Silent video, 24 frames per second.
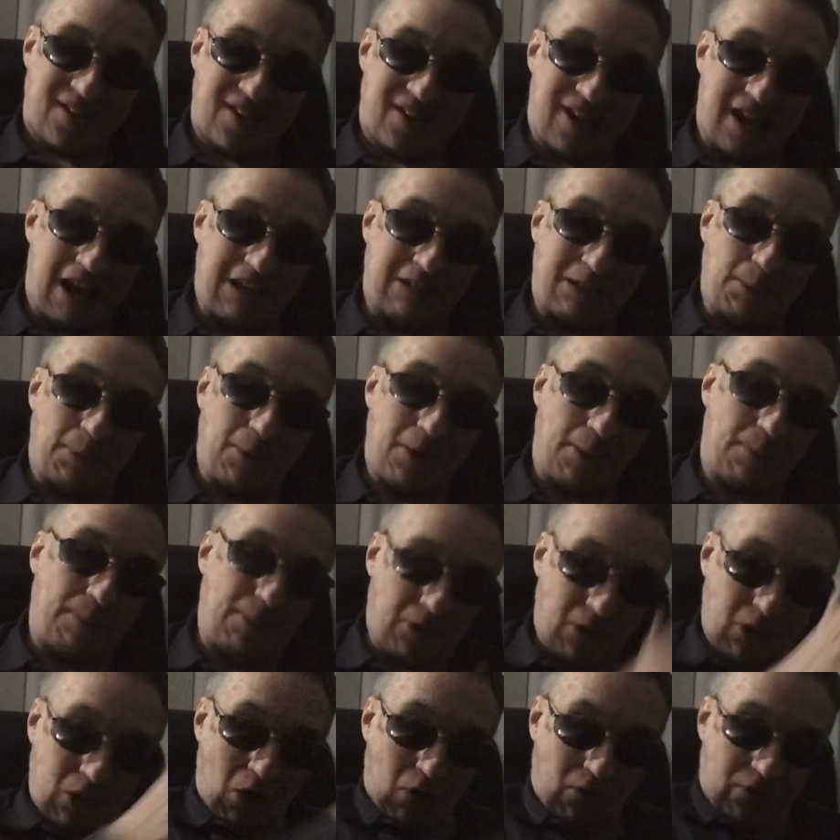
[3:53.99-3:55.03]
You have to put a
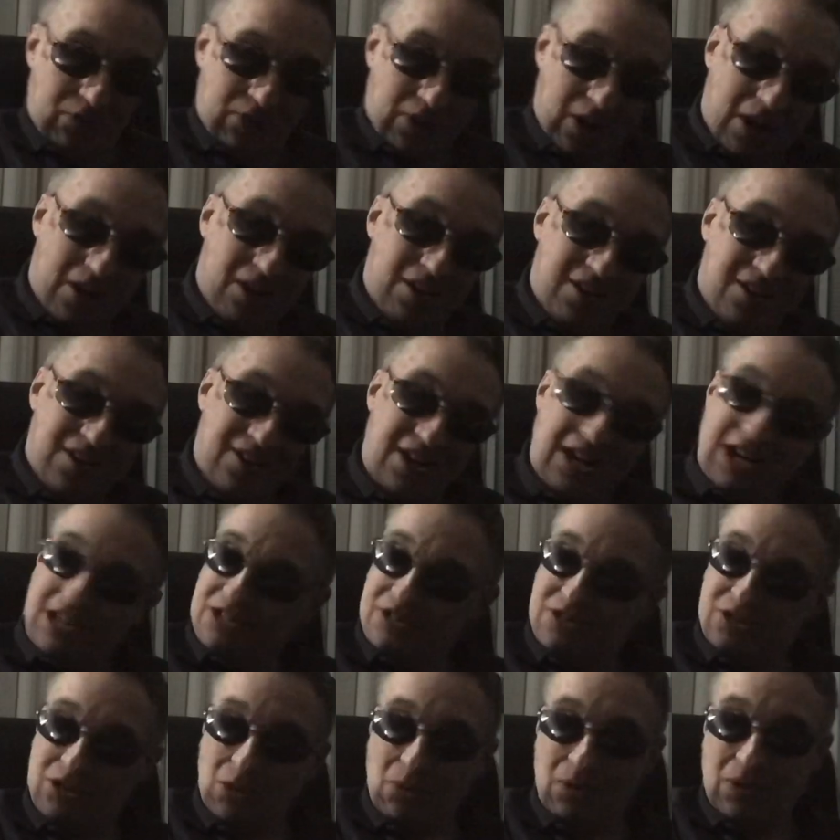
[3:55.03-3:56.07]
building over there,
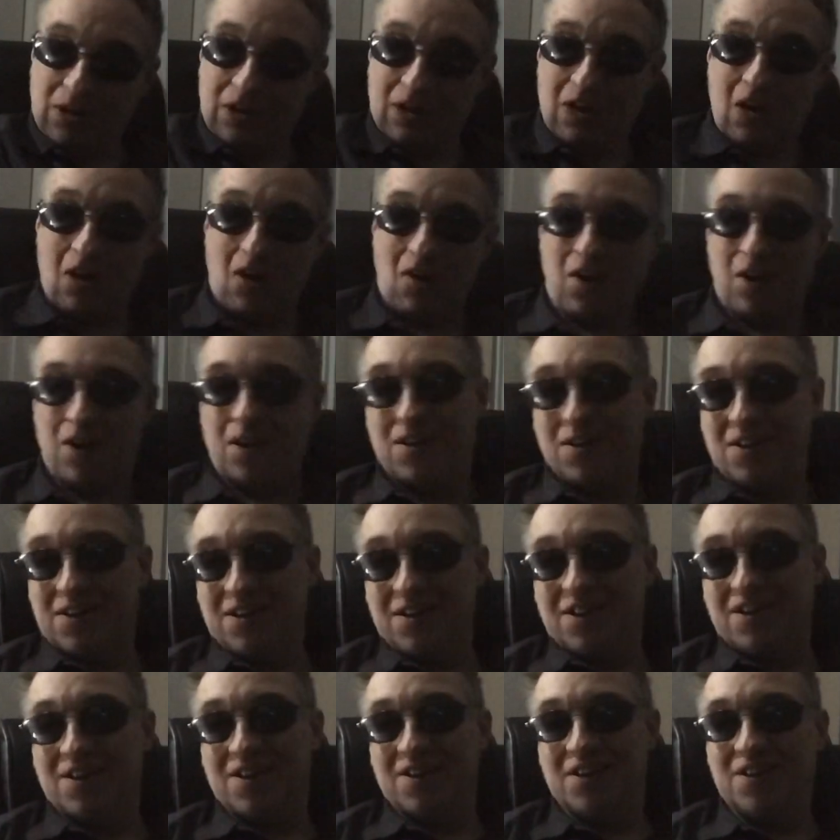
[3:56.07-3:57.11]
it's zoning here.
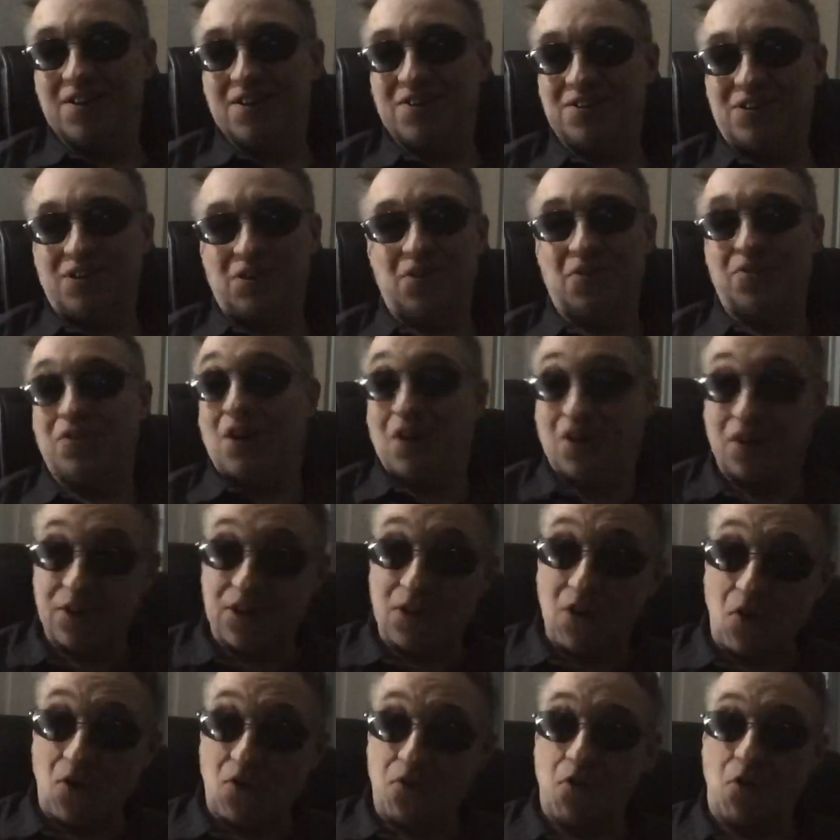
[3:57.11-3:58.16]
So there you
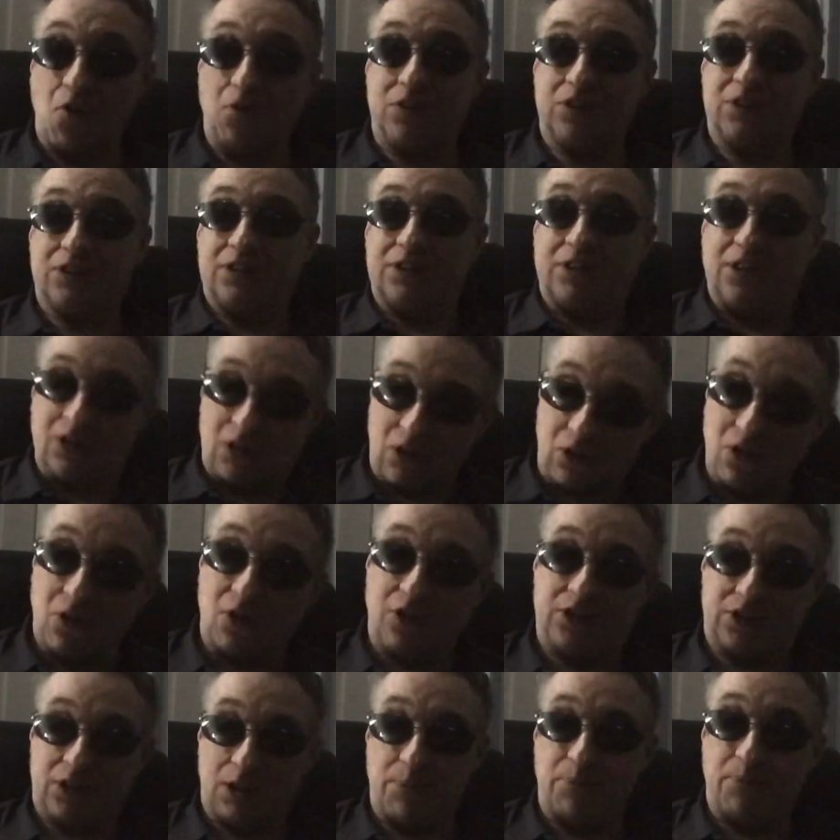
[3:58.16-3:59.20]
go, folks. You
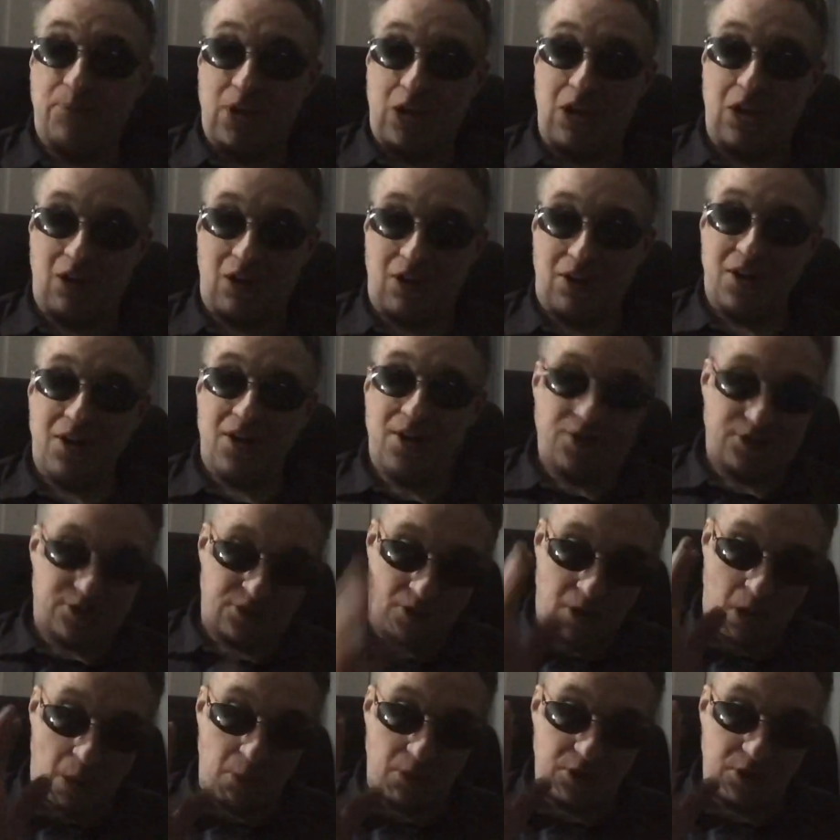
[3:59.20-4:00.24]
learned something here.
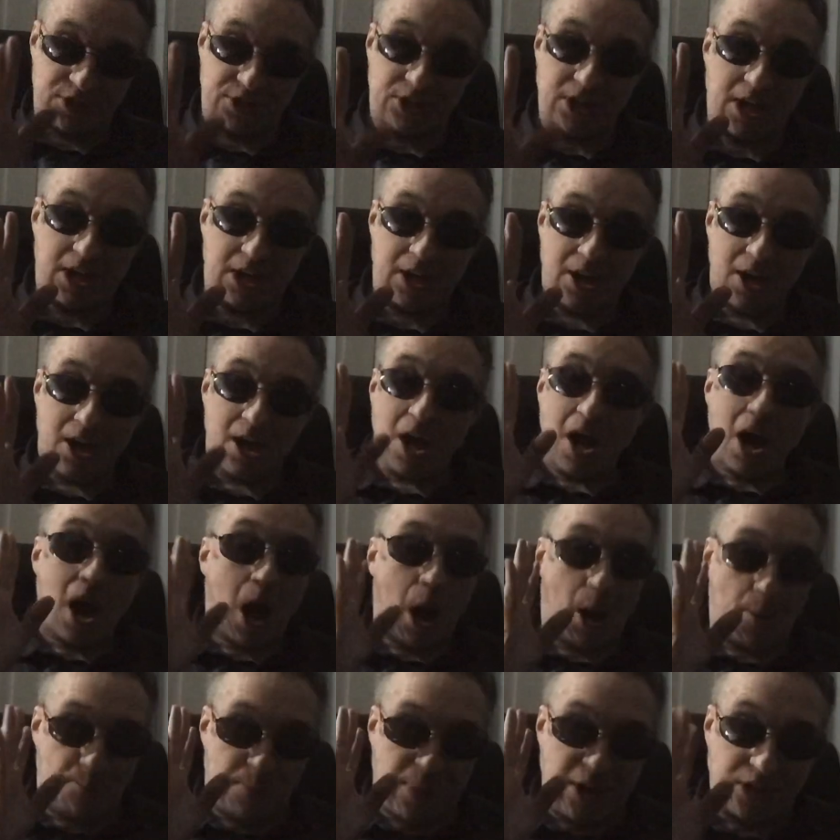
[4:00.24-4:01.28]
So I to say,
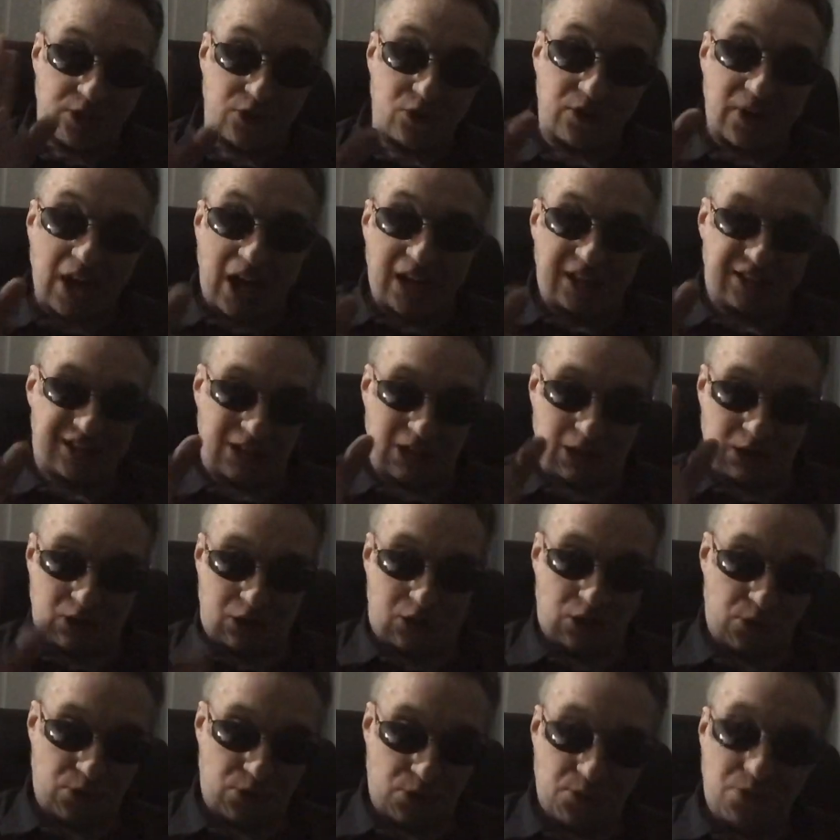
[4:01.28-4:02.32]
bid you guys
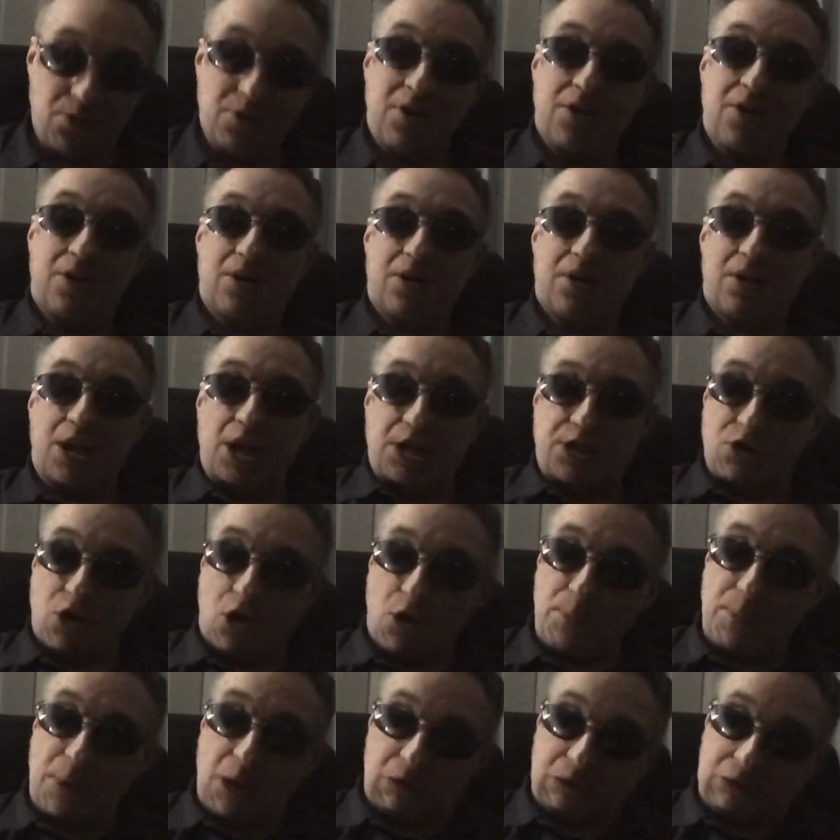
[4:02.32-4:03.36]
adieu. It's
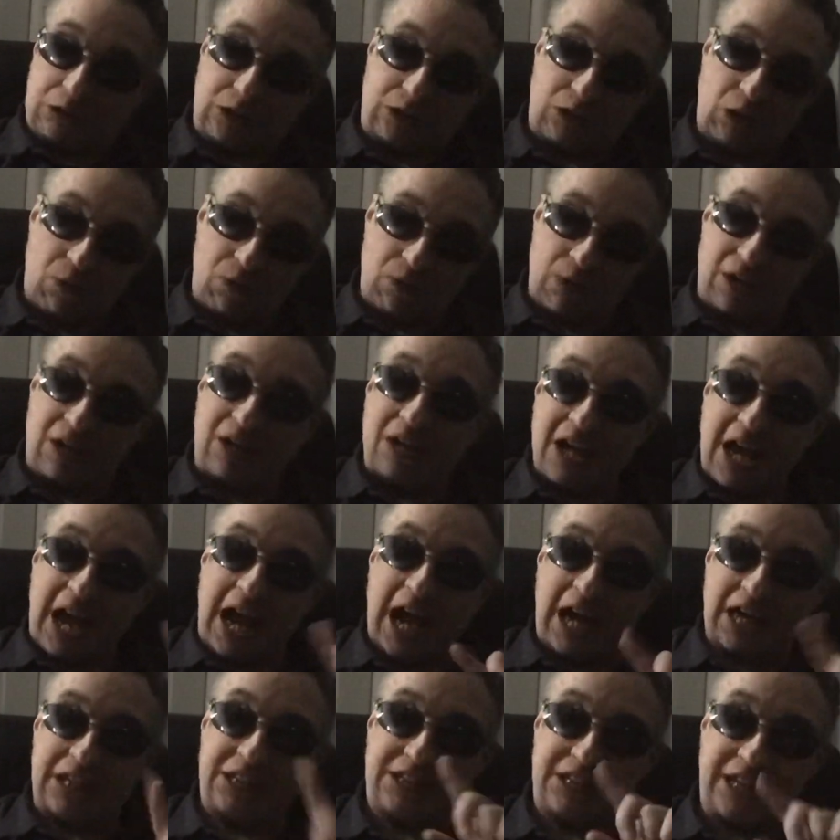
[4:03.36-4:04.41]
all about zoning.
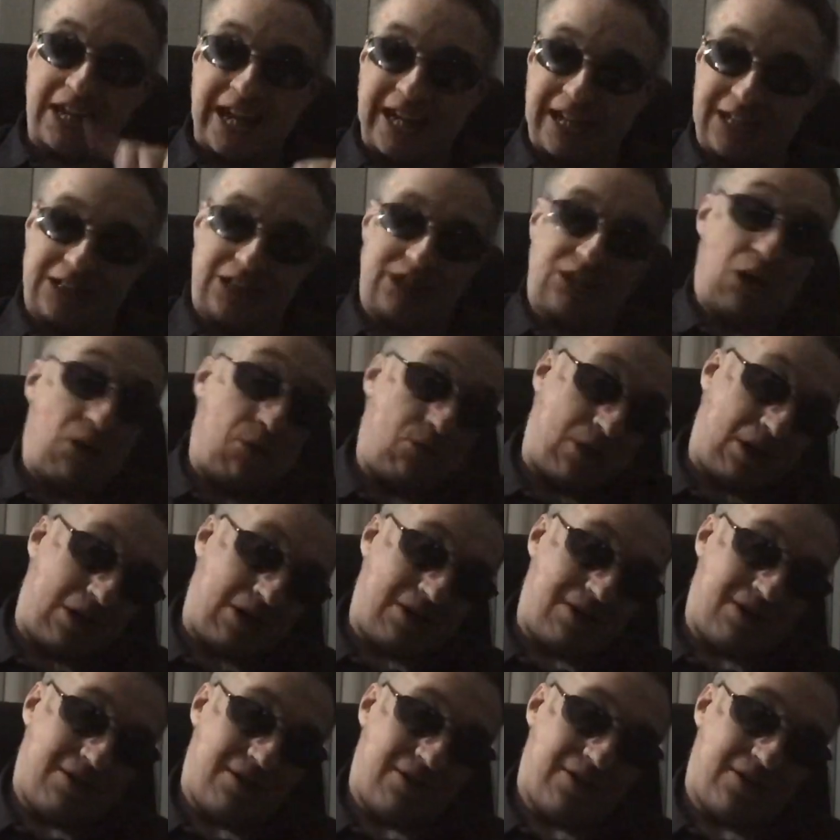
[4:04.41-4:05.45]
Hashtag zoning
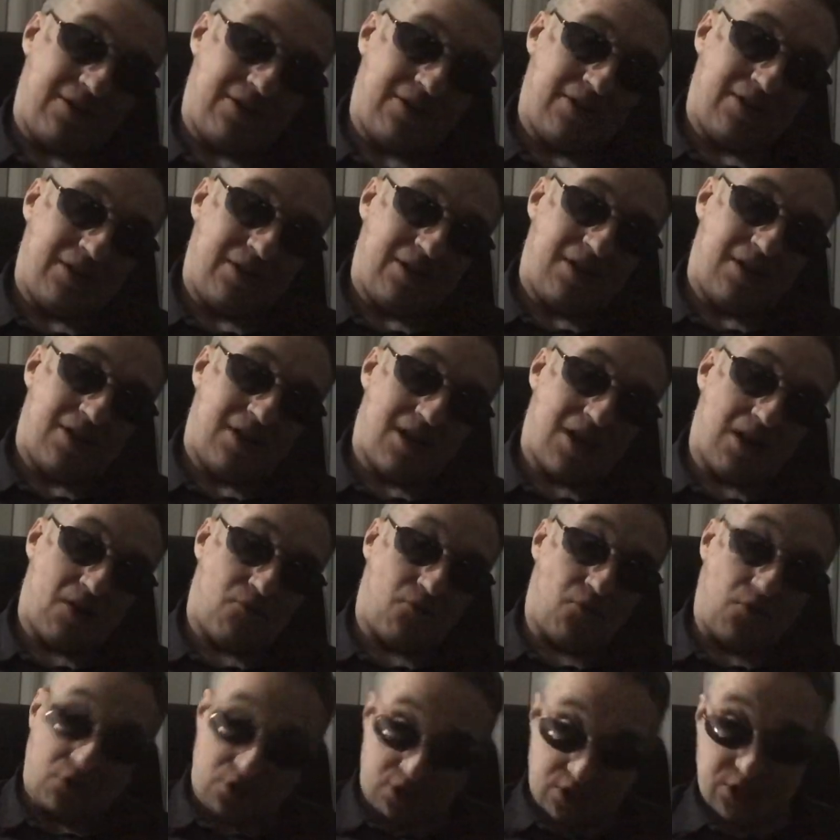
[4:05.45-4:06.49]

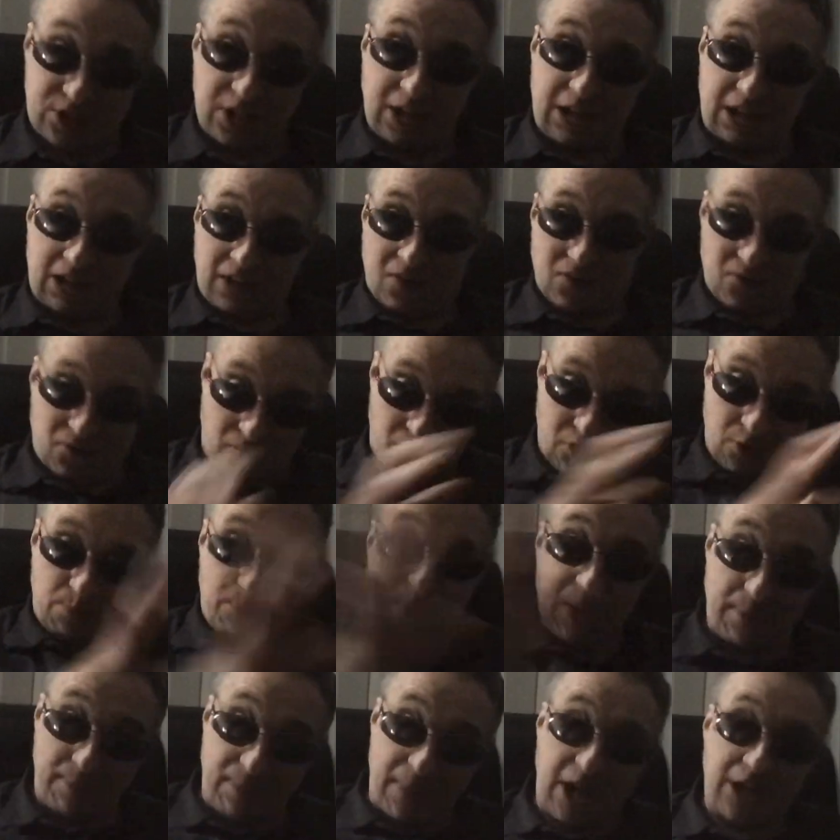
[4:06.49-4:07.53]
for the city, for the
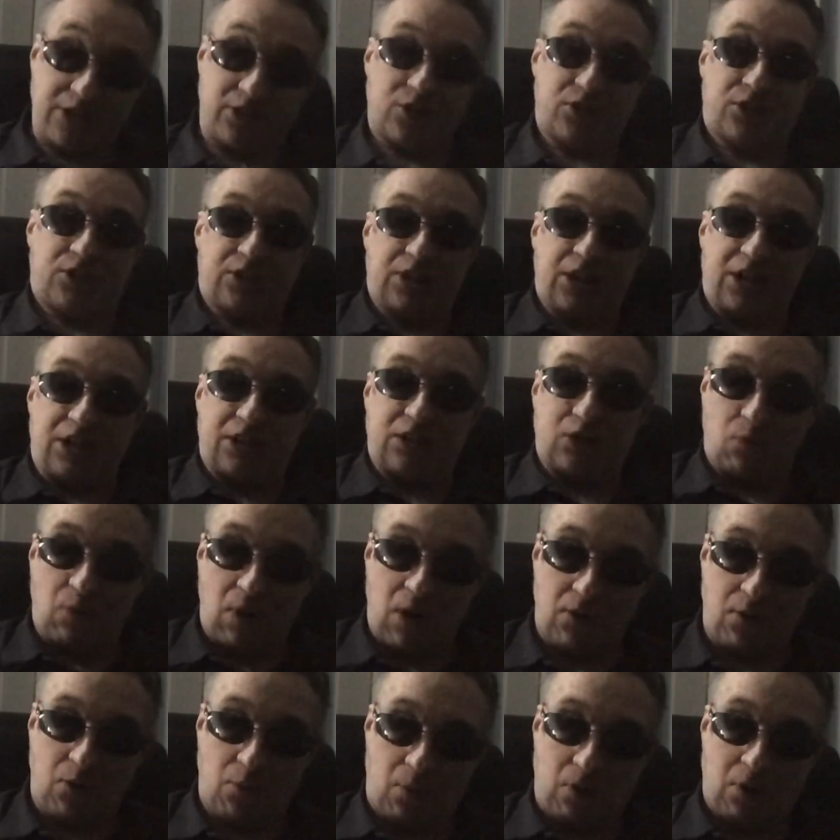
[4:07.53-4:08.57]
big major cities
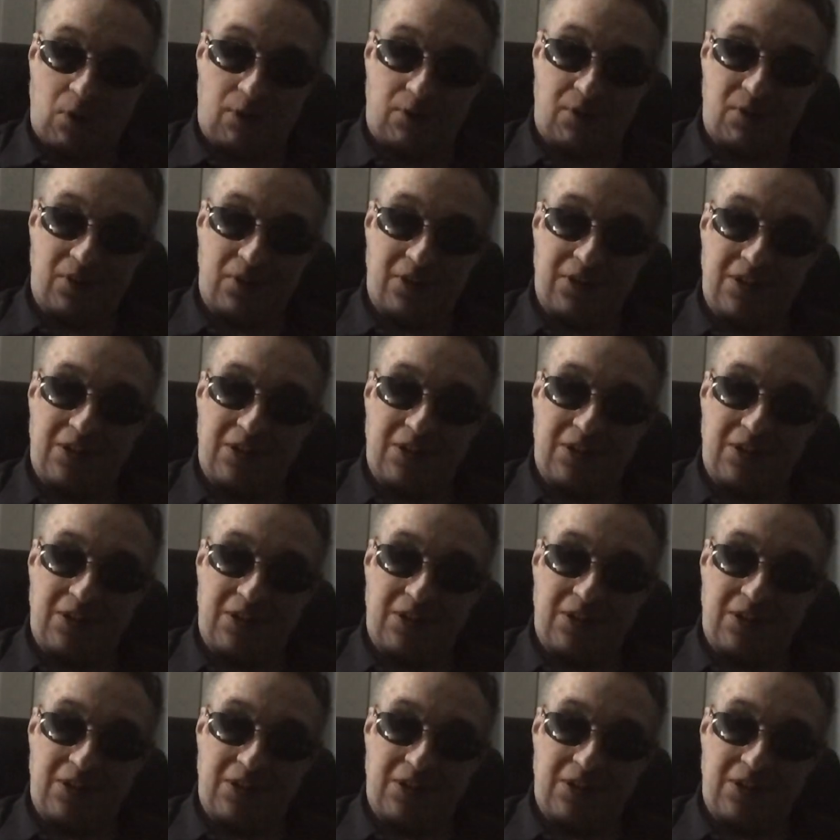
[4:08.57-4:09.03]
around the world.